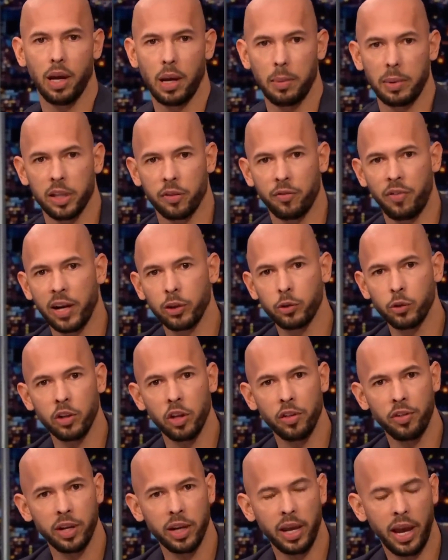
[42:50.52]
about the fact you need
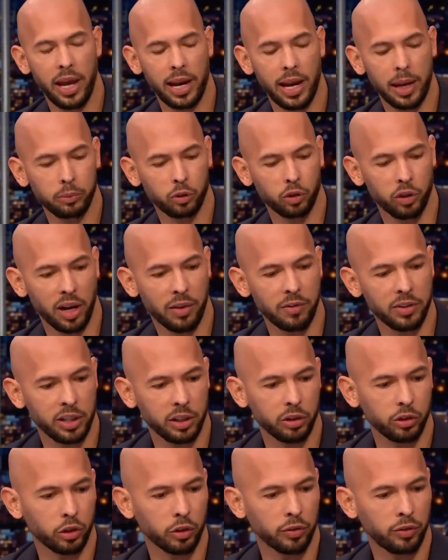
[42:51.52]
to think ahead. Absolutely everything
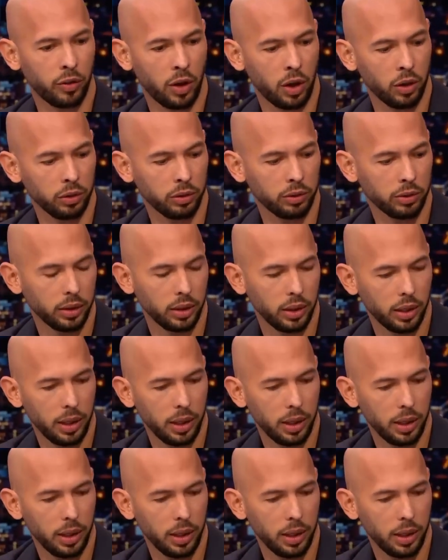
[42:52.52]
is your fault.